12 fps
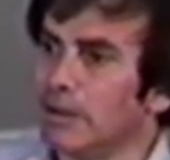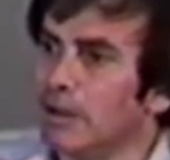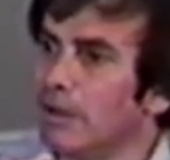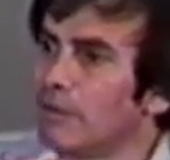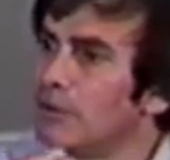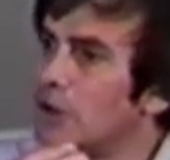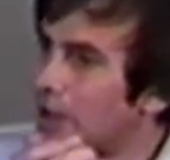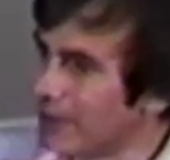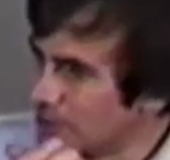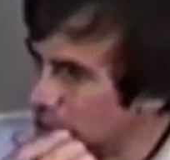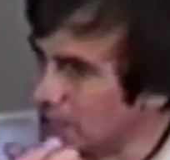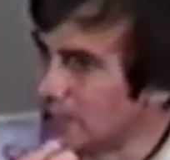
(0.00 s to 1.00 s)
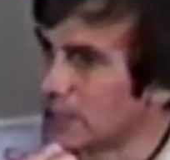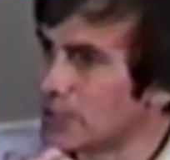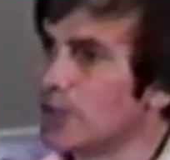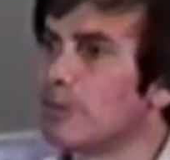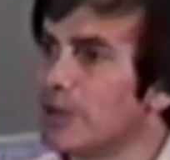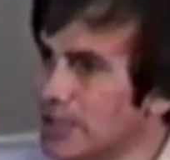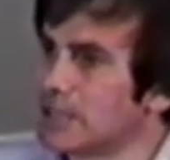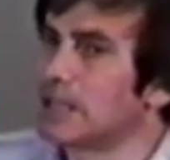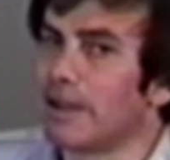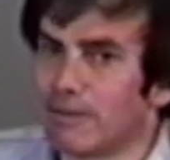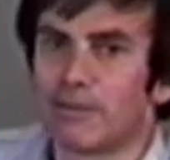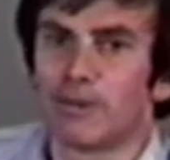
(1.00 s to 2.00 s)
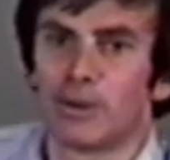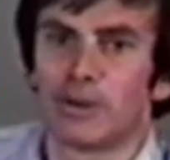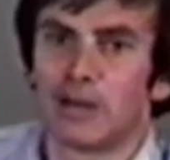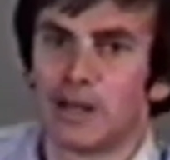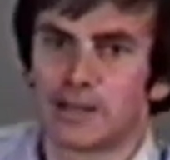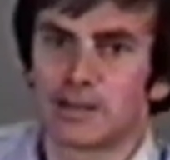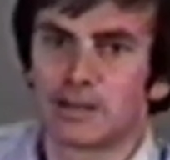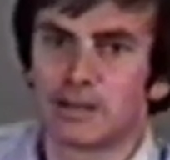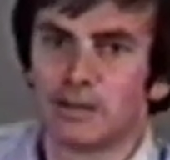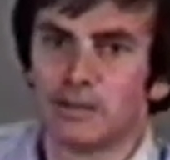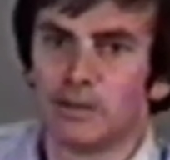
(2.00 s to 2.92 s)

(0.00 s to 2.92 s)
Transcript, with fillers: If not of Jesus, you'll be a slave of your own lusts.